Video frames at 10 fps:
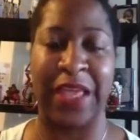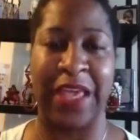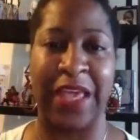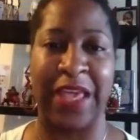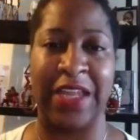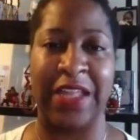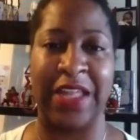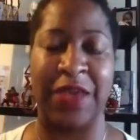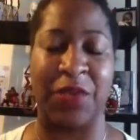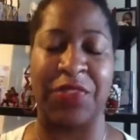
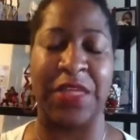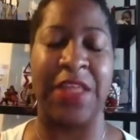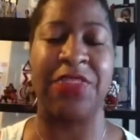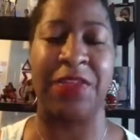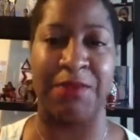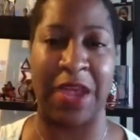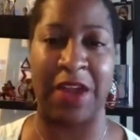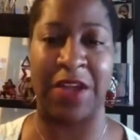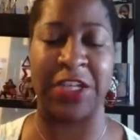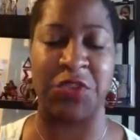And within the
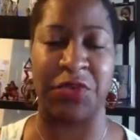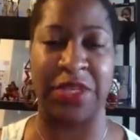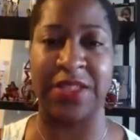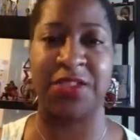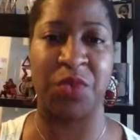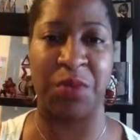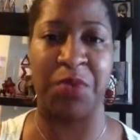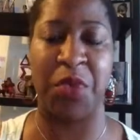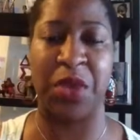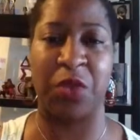marriage, you get to a
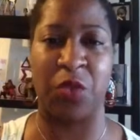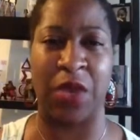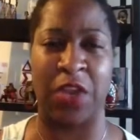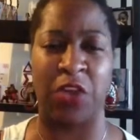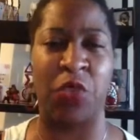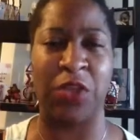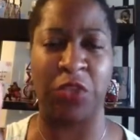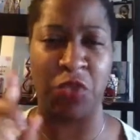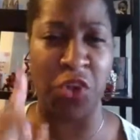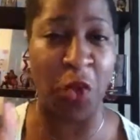point where when
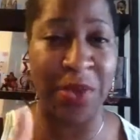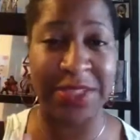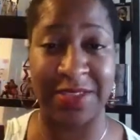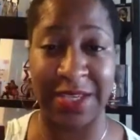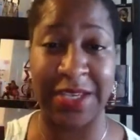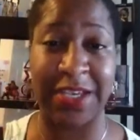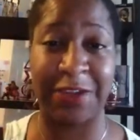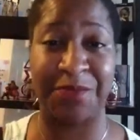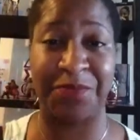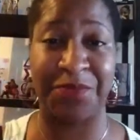you know it's
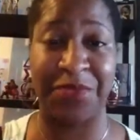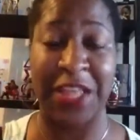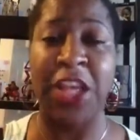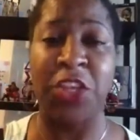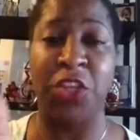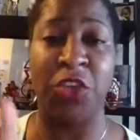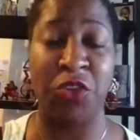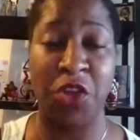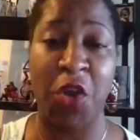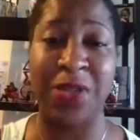done,
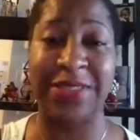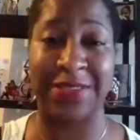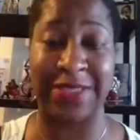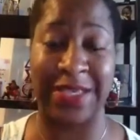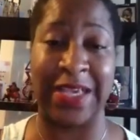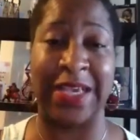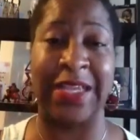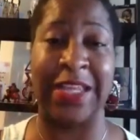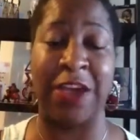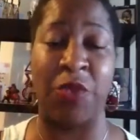you know it's
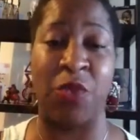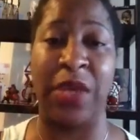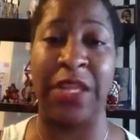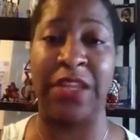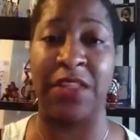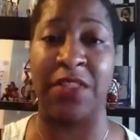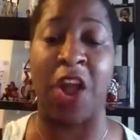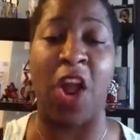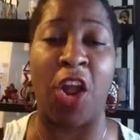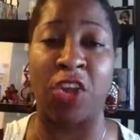done when
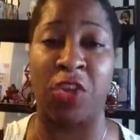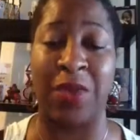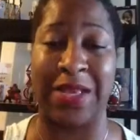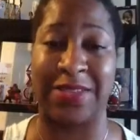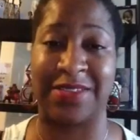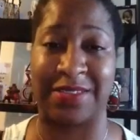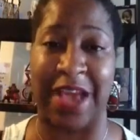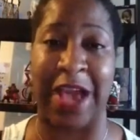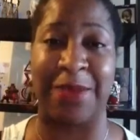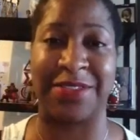the arguing
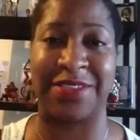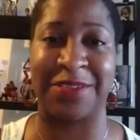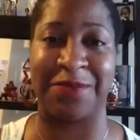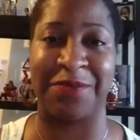stops.